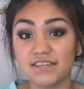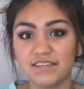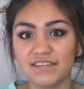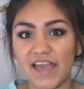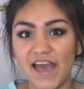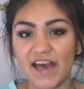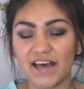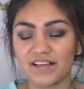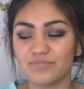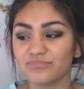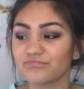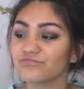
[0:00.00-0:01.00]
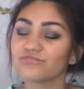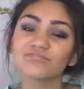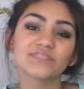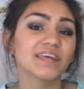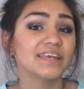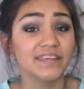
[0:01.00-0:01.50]
Yeah,
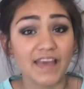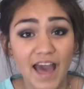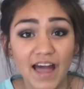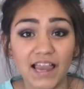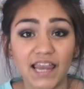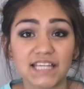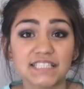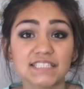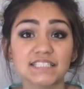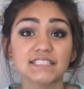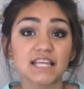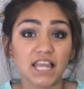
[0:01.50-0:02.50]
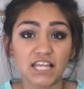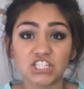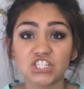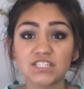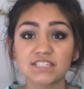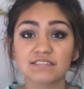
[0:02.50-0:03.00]

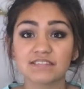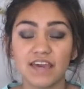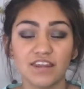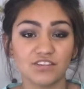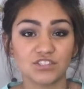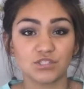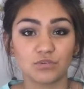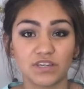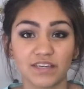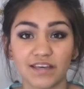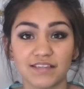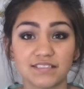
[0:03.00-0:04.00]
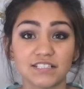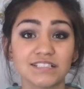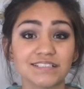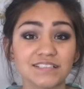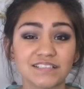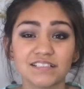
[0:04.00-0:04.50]
let's just get into it because
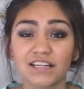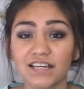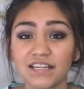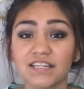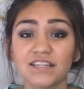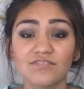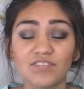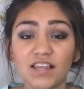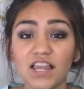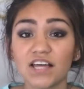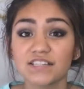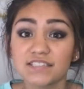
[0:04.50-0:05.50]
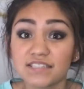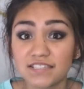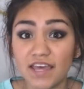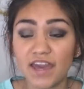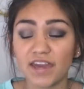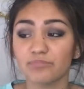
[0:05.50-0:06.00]
there's kind of a lot to
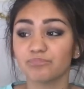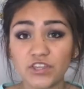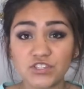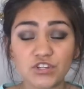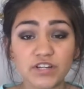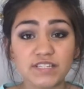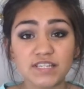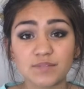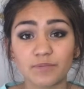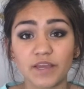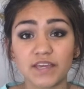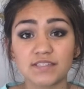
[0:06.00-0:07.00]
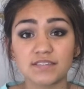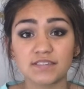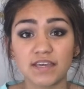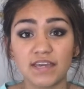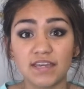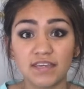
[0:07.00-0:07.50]
say. The story takes
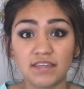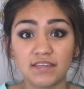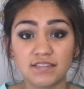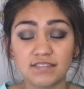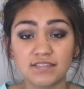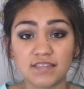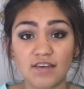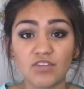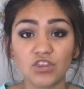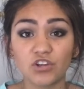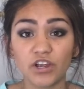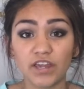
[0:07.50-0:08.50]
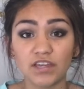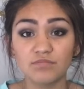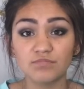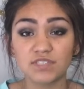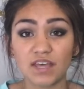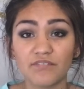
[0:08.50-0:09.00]
place in 7th
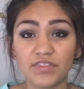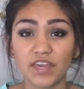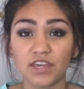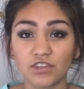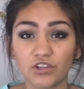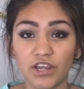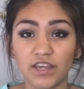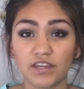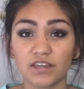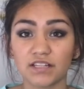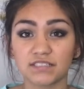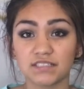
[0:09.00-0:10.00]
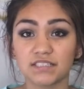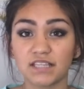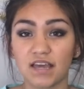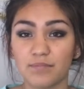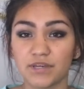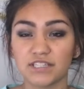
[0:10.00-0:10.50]
grade, 7th, 8th grade. That's the
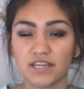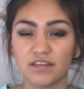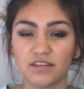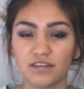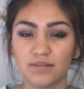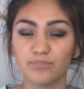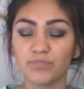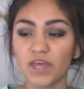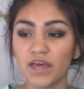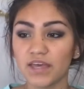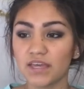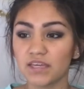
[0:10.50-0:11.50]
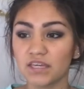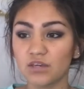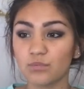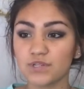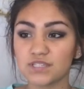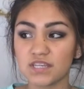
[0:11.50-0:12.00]
time I dated him.
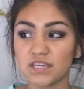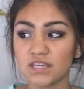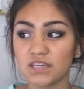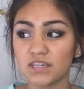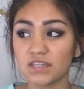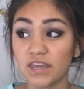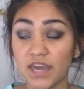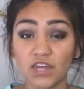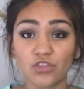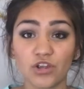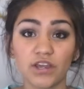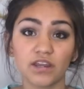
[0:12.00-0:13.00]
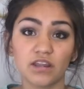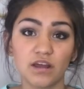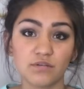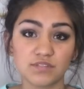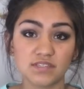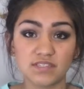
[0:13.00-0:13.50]
He was in 8th grade and
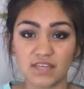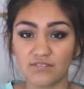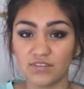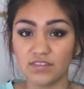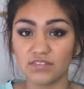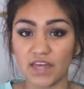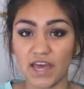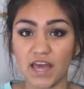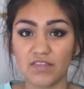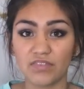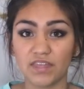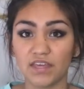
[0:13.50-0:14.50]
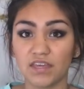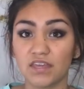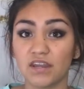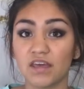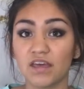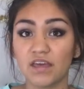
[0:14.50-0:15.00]
I was in 7th, and
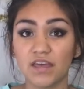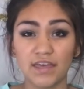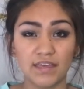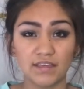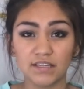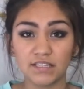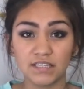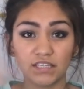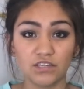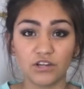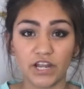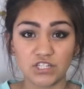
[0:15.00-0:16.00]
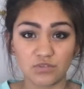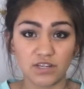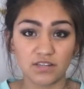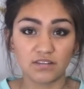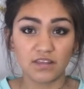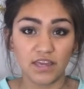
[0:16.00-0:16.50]
then he
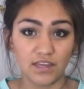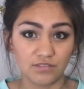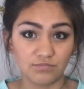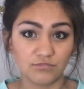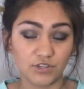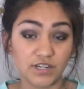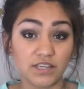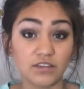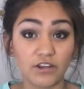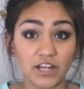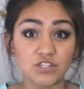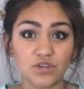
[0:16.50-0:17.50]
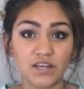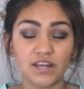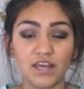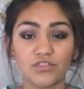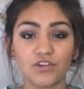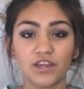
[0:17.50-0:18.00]
graduated
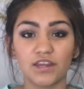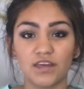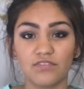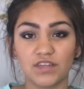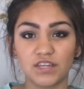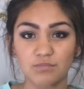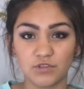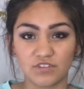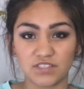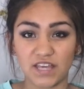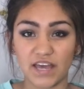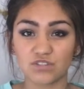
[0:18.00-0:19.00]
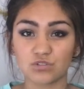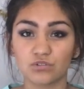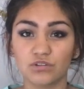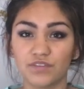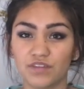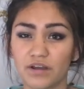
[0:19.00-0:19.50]
8th grade, and then he moved on to high
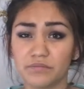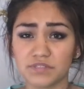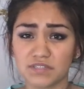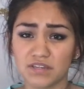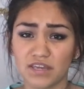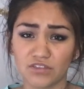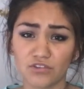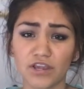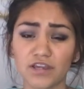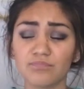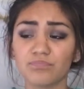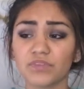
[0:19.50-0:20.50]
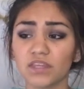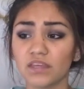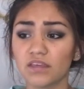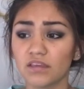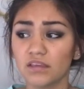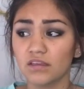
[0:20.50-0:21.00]
school, and then I was in 8th grade
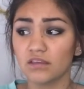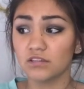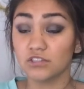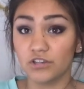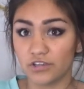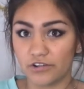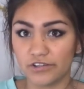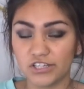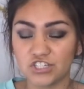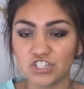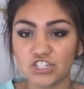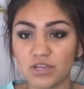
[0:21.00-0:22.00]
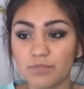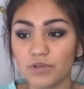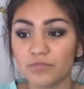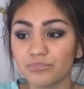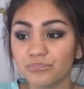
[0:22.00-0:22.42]
during our relationship.